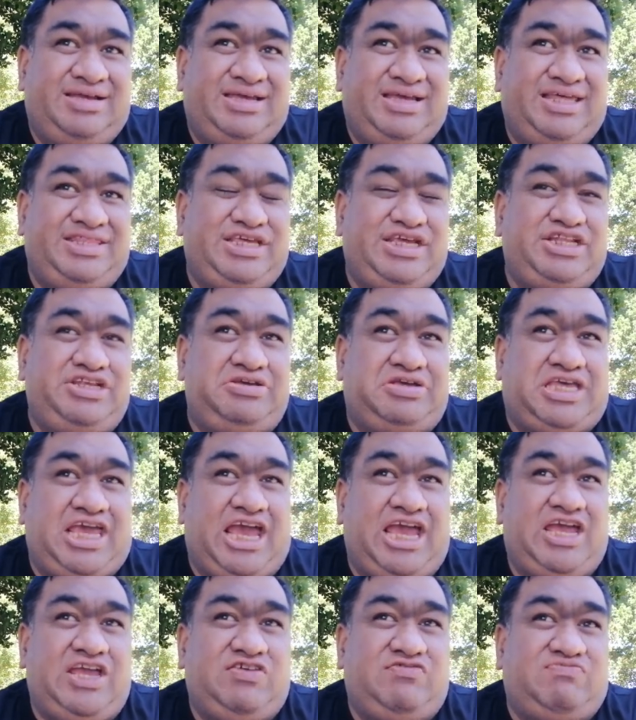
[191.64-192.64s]
And then you
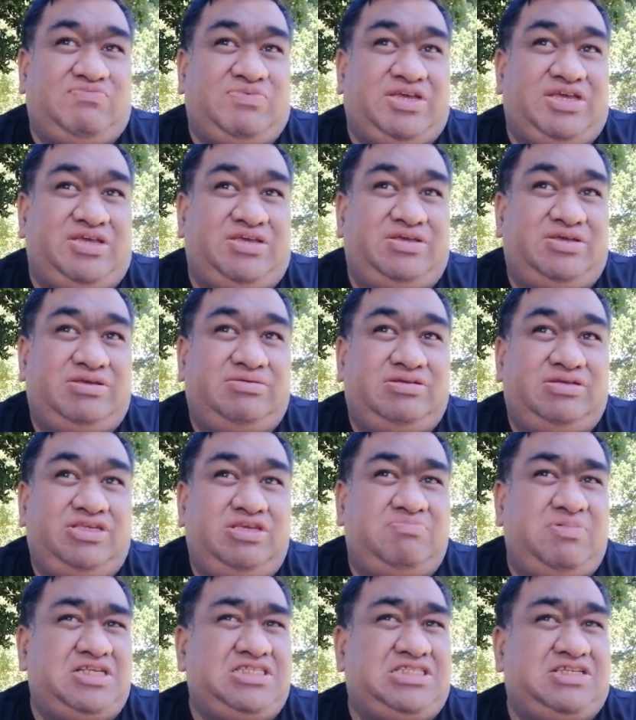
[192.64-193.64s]

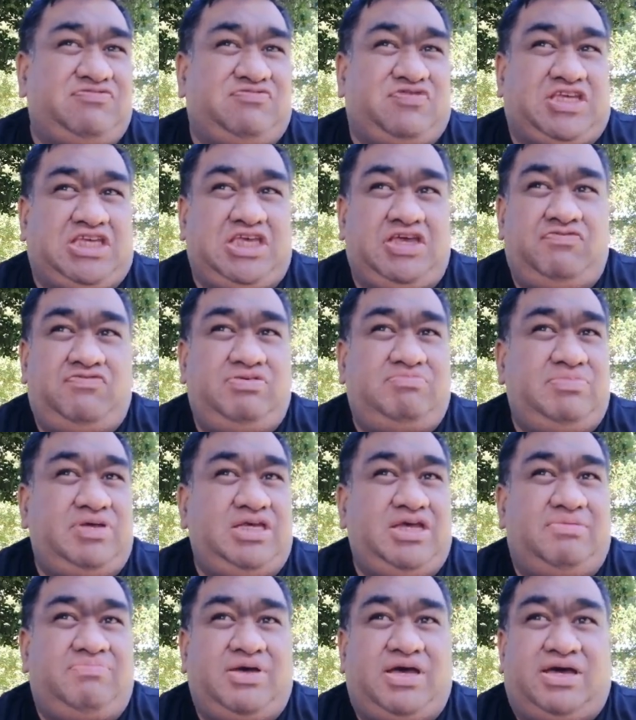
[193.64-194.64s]
must have given
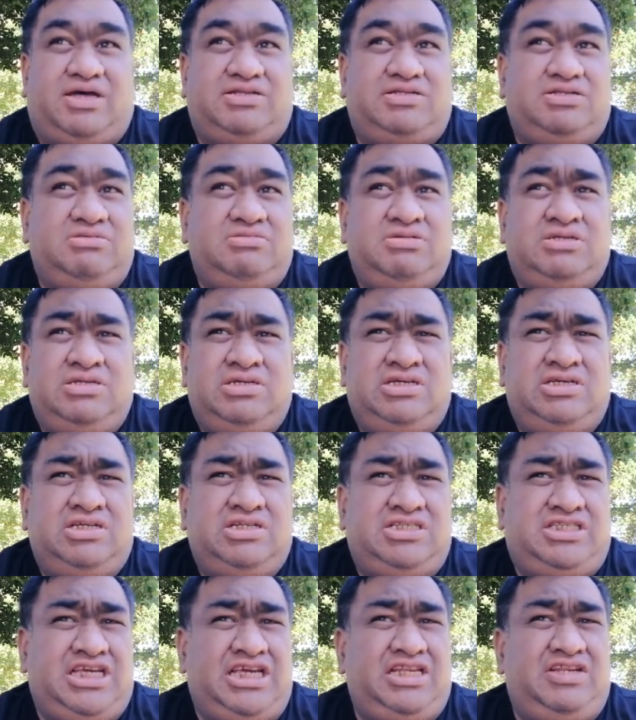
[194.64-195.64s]
me about
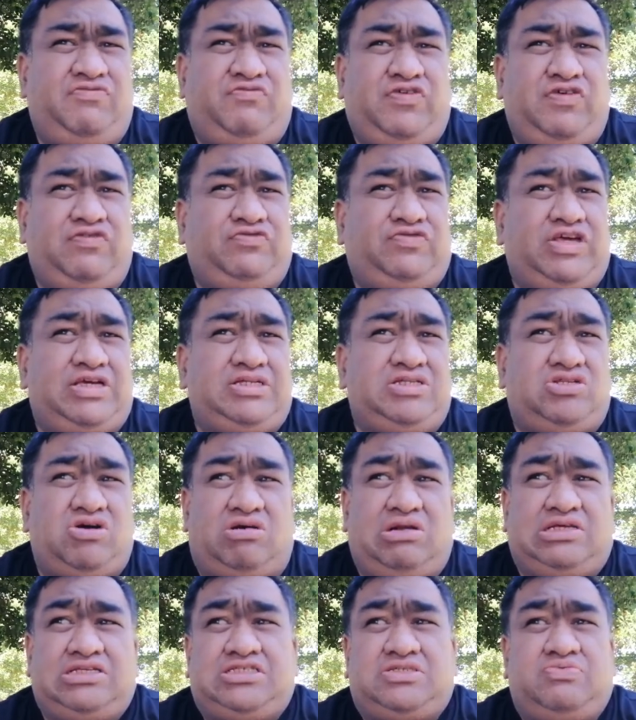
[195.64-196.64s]
$10 to
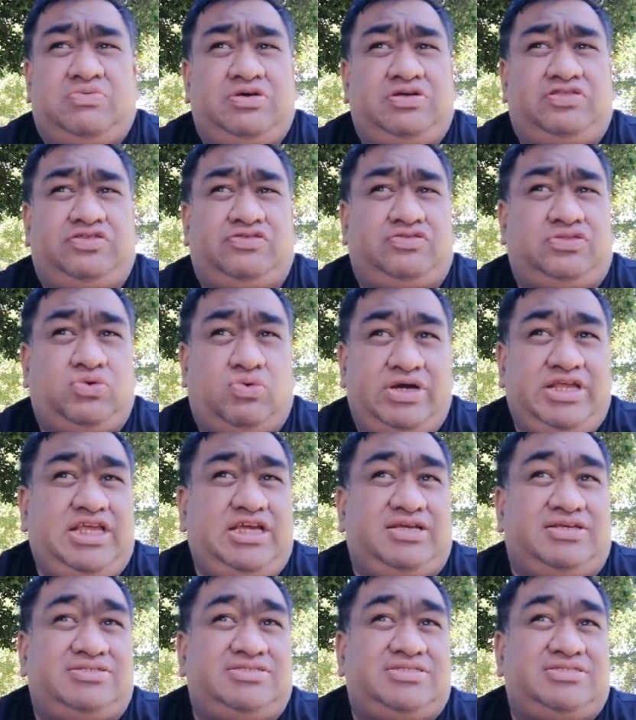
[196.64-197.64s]
$15 worth of
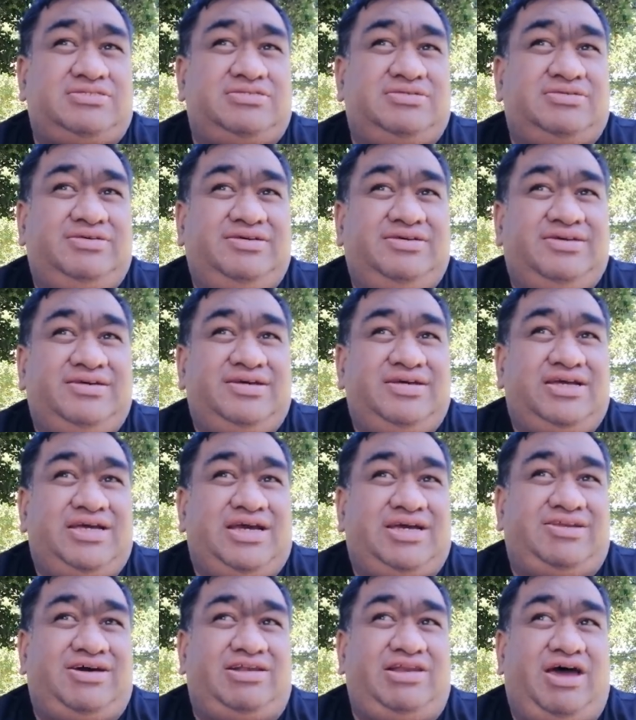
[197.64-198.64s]
20s.
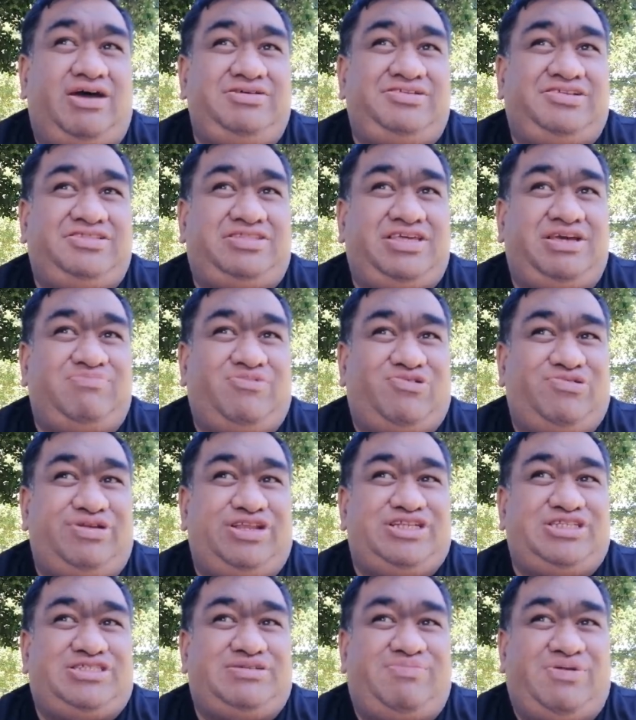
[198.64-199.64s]
And I loaded them
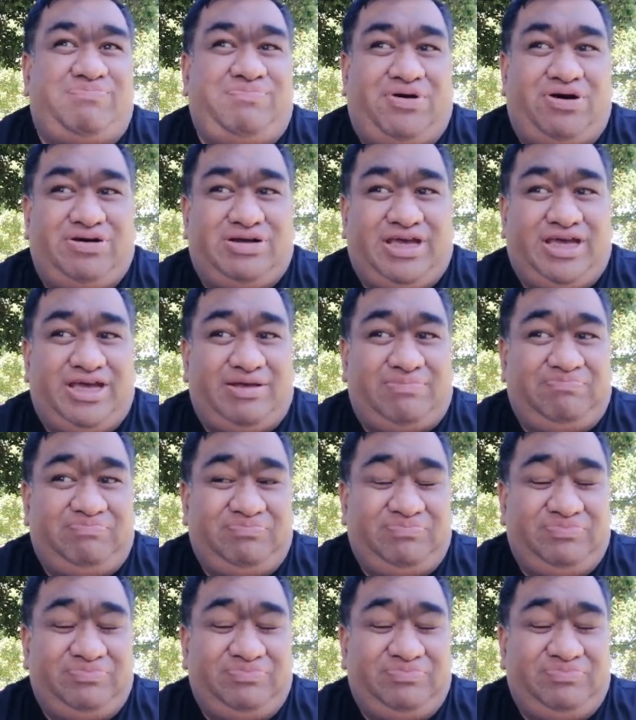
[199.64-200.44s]
all into my pocket.